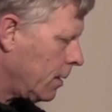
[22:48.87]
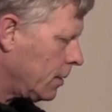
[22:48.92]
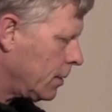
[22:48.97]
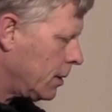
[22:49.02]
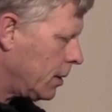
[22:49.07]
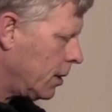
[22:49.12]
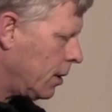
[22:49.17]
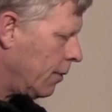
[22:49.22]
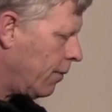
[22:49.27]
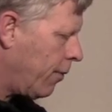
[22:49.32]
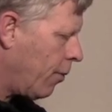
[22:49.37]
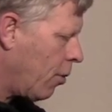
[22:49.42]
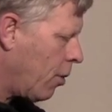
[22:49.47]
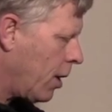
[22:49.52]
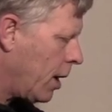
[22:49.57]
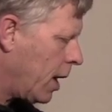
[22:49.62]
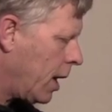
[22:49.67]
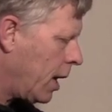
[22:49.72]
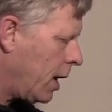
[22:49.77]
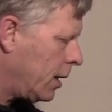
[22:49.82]
It's in the
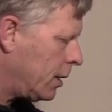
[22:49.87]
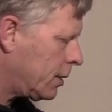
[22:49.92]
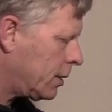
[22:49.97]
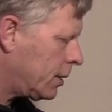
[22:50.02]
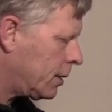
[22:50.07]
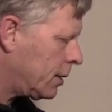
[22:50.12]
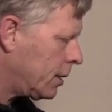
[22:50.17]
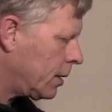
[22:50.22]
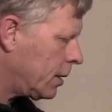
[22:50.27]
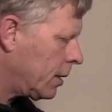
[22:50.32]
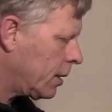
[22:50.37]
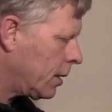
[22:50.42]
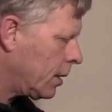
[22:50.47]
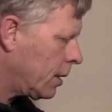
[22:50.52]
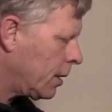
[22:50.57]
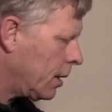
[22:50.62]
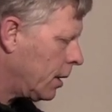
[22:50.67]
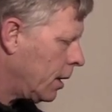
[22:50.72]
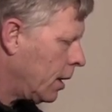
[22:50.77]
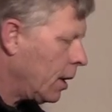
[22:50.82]
40s.
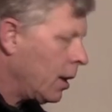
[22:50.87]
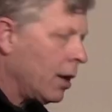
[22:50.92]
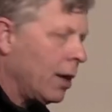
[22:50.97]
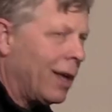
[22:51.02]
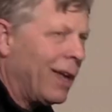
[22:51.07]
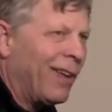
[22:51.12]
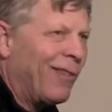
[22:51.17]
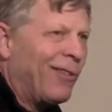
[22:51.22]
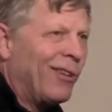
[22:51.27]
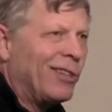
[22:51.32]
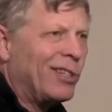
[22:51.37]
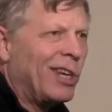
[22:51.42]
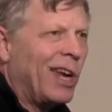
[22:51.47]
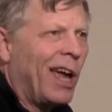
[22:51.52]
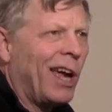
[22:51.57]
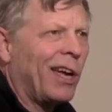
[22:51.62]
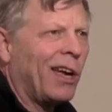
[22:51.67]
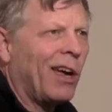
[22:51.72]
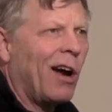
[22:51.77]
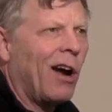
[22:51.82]
If you
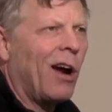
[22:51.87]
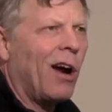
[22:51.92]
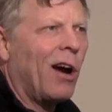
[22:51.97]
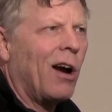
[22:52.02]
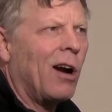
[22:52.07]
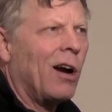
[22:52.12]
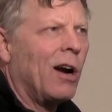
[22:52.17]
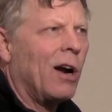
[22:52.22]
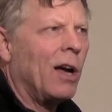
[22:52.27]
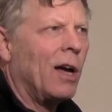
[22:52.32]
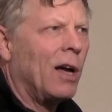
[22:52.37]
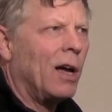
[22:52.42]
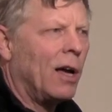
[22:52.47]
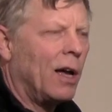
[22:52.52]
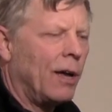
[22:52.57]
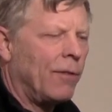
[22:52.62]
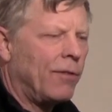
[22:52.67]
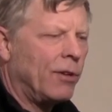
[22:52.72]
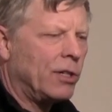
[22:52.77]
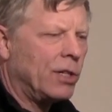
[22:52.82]
check
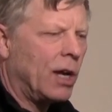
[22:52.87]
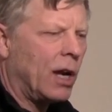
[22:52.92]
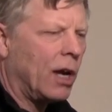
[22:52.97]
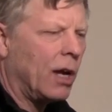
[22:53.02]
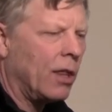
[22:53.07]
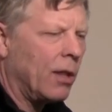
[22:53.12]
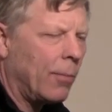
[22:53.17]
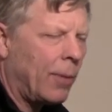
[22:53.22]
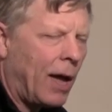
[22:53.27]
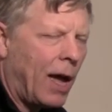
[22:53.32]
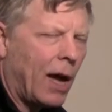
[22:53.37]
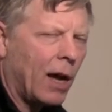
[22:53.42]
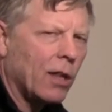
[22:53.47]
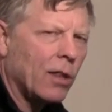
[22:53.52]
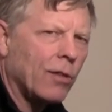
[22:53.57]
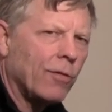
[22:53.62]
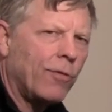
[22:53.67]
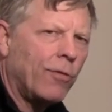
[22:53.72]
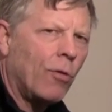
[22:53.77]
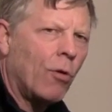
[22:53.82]
on the back
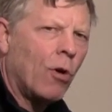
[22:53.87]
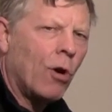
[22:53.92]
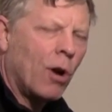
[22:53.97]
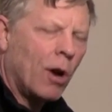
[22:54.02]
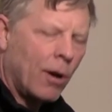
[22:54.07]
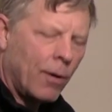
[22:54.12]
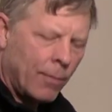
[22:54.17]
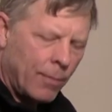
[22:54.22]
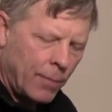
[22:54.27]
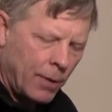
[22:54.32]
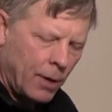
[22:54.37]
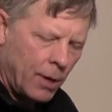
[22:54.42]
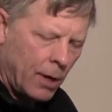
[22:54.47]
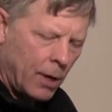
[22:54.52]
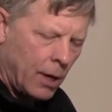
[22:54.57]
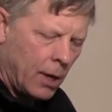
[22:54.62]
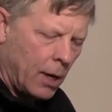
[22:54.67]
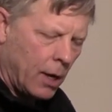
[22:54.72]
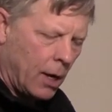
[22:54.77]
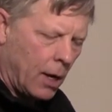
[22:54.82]
of the form,
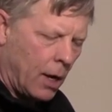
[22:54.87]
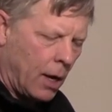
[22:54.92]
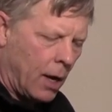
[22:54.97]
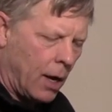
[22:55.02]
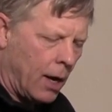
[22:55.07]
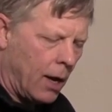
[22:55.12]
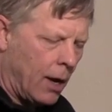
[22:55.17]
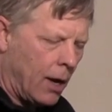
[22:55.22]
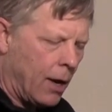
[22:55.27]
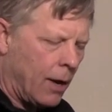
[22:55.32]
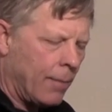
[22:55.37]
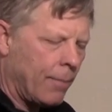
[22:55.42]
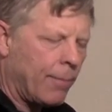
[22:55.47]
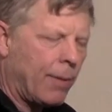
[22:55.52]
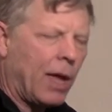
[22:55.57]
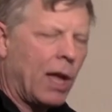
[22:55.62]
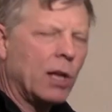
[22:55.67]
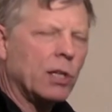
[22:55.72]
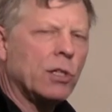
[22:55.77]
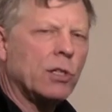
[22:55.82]

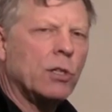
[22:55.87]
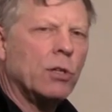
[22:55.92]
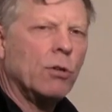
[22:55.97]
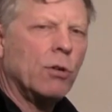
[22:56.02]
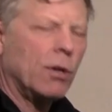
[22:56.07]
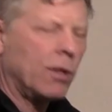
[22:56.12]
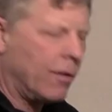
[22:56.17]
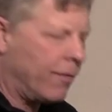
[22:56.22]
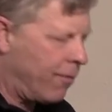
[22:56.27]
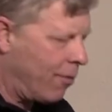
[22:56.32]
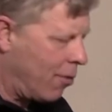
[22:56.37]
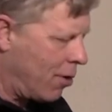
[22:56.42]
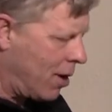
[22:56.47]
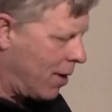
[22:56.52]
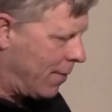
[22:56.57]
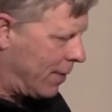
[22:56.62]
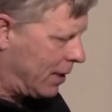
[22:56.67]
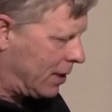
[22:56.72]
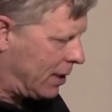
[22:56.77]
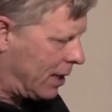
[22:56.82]
page 2 of the
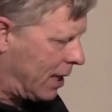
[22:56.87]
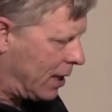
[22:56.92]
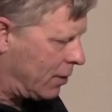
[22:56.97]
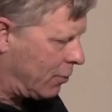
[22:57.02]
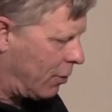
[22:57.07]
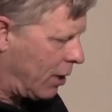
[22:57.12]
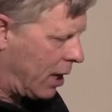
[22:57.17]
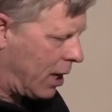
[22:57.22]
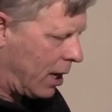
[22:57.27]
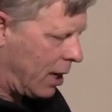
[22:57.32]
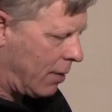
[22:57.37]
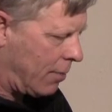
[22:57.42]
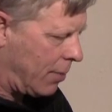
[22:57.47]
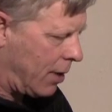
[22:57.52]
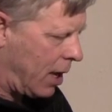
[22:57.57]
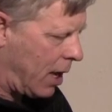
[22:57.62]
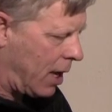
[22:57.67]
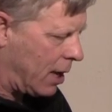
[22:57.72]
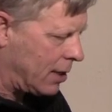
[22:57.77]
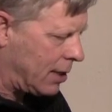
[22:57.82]
form, it says we can
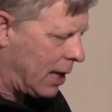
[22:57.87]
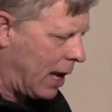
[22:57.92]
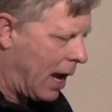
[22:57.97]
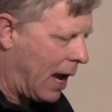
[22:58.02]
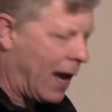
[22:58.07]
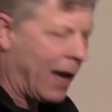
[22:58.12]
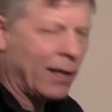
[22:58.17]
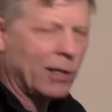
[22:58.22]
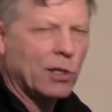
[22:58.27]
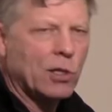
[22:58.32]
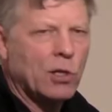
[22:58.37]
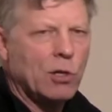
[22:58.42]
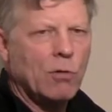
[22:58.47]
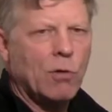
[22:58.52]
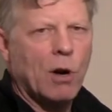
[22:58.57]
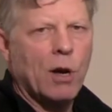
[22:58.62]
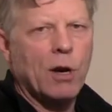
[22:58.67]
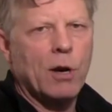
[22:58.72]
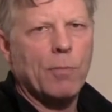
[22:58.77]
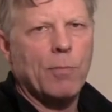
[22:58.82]
be as high as
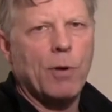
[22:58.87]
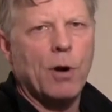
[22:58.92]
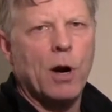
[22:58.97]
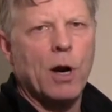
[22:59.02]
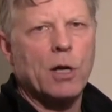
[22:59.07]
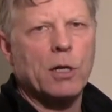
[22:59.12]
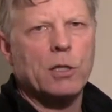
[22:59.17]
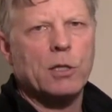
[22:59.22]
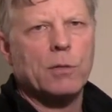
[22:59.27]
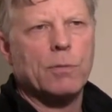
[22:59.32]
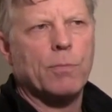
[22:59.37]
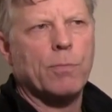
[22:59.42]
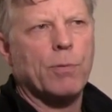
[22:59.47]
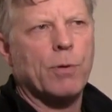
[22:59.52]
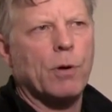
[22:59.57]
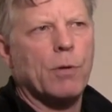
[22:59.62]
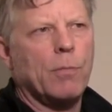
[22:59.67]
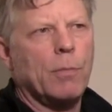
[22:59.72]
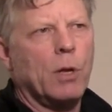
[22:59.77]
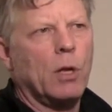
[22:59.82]
200 parts
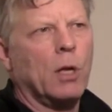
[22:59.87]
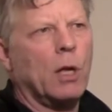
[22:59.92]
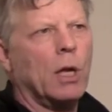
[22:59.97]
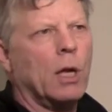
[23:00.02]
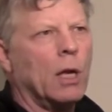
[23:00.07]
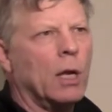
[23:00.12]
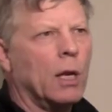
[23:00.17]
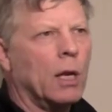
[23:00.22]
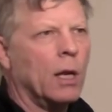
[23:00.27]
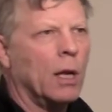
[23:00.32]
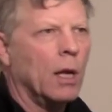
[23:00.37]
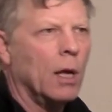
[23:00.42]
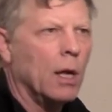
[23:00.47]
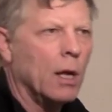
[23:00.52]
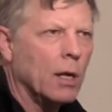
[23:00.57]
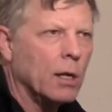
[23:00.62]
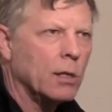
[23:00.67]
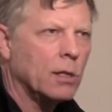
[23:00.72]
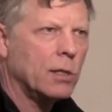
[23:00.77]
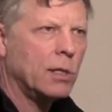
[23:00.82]
per million
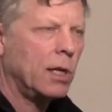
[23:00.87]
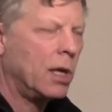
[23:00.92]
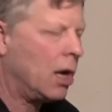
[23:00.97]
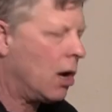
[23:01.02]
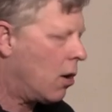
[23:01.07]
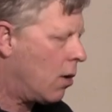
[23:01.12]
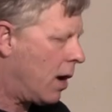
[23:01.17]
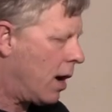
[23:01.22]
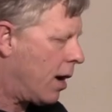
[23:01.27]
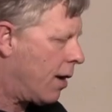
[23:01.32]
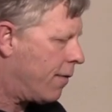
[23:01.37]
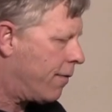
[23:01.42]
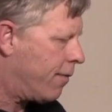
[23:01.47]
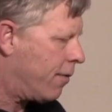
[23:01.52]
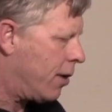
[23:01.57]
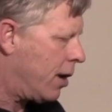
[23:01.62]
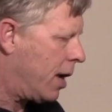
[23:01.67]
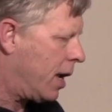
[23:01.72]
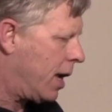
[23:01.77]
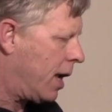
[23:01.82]
CO air
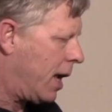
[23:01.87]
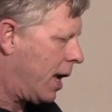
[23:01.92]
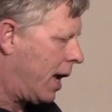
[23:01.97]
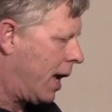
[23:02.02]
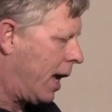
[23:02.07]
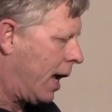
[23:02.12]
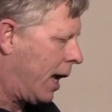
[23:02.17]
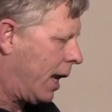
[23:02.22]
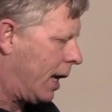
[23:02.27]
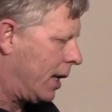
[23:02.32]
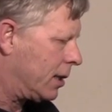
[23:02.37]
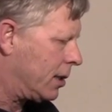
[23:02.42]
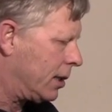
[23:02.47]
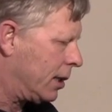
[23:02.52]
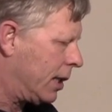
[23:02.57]
free, and it's